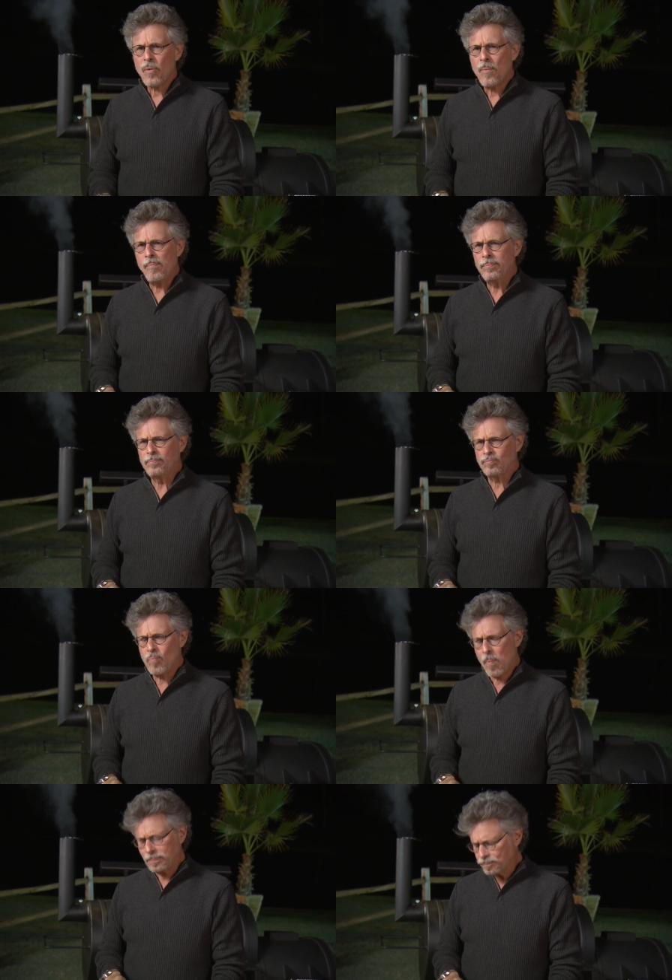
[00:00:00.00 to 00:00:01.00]
Hmm.
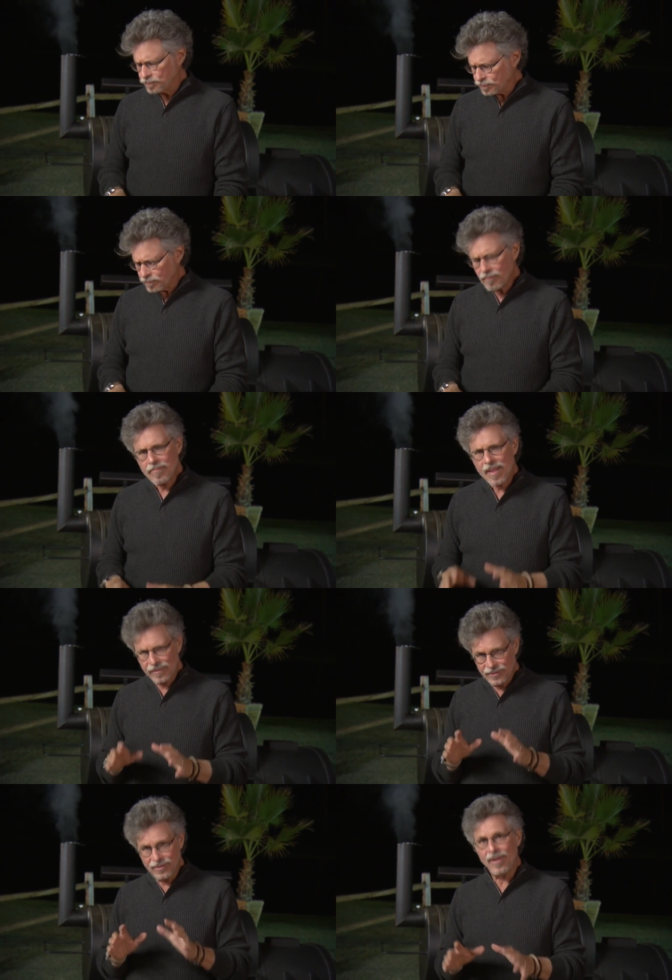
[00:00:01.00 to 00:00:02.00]

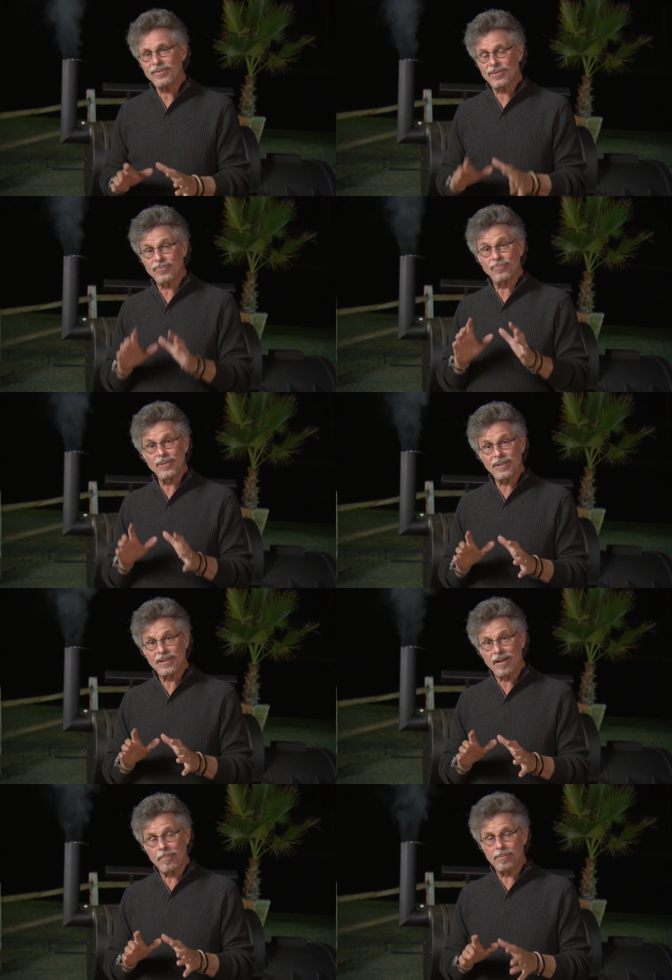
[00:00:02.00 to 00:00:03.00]
sauce is
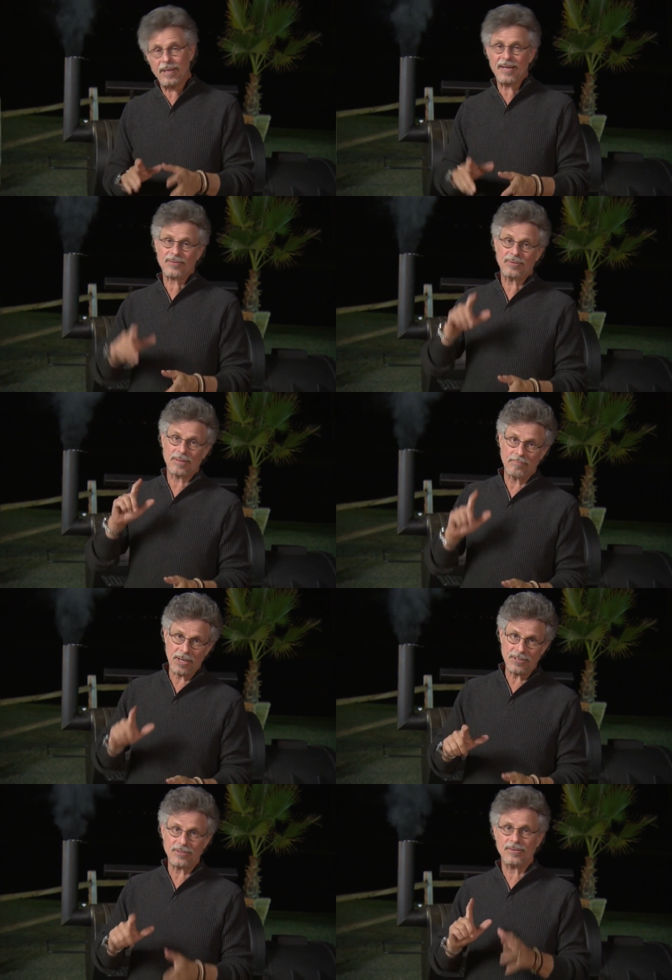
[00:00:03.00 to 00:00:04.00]
really complex with the
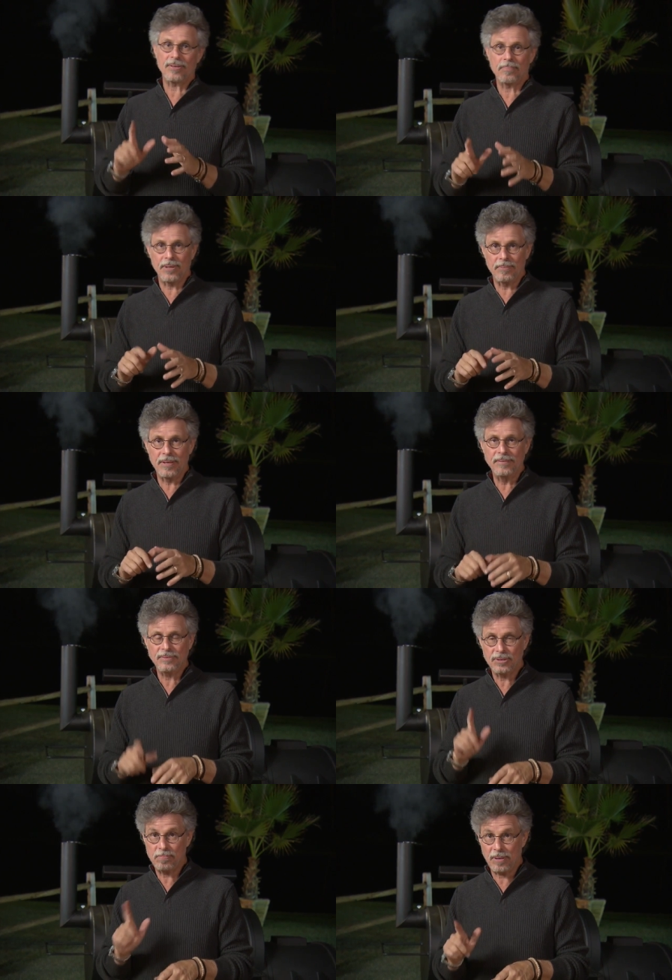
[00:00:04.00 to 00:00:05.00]
mustard, the bourbon,
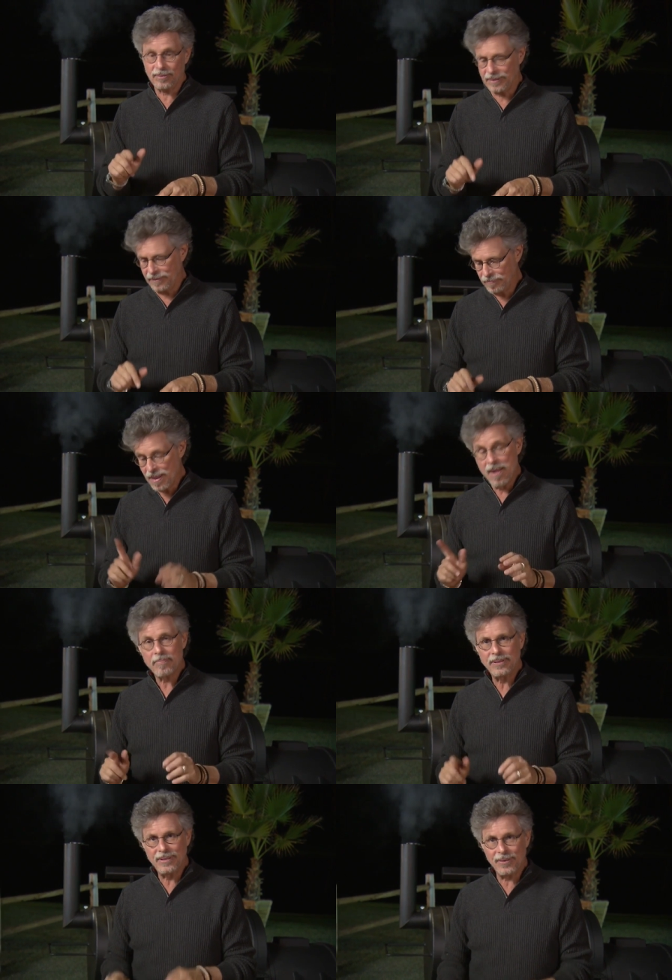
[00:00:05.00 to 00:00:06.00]
chipotle,
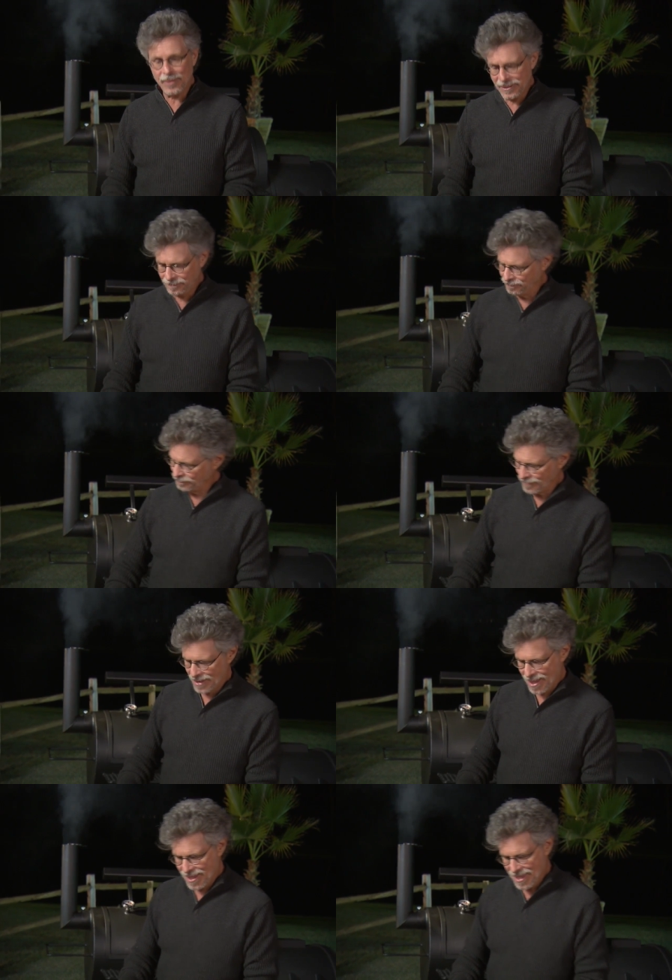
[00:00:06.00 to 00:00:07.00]
but you know what?
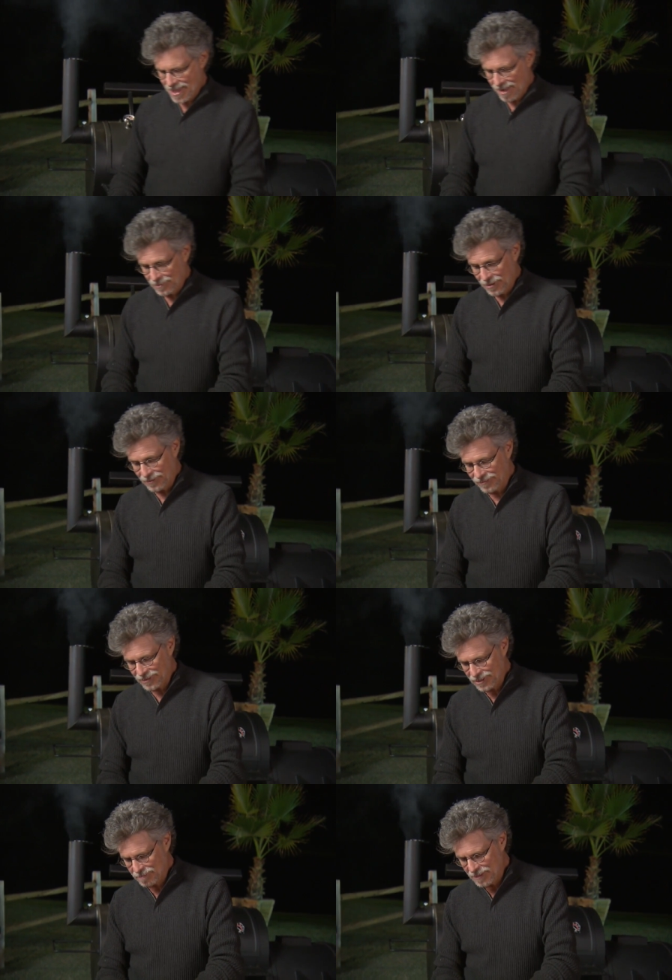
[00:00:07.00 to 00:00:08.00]
I'm going
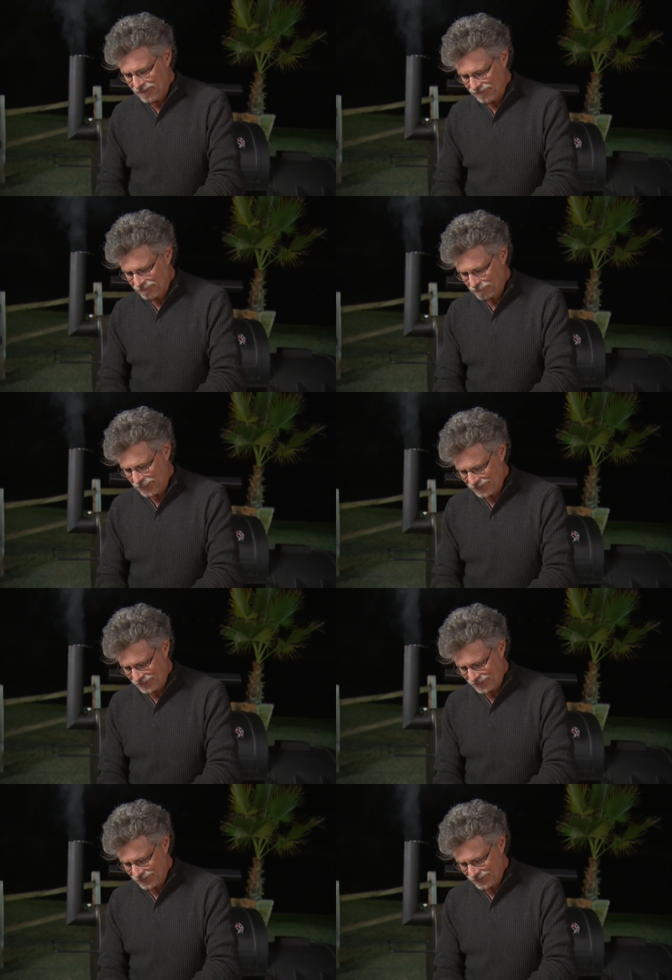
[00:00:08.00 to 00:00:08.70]
for this beef by